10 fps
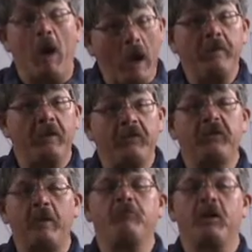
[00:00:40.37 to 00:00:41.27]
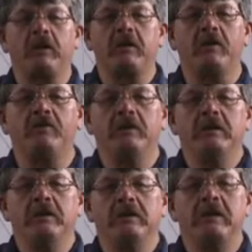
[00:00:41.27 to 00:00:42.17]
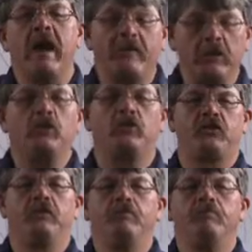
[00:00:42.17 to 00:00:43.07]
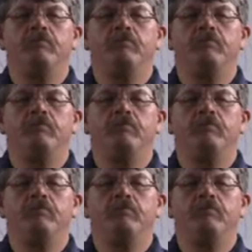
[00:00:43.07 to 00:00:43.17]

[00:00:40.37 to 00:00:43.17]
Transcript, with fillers: on this subject of evolution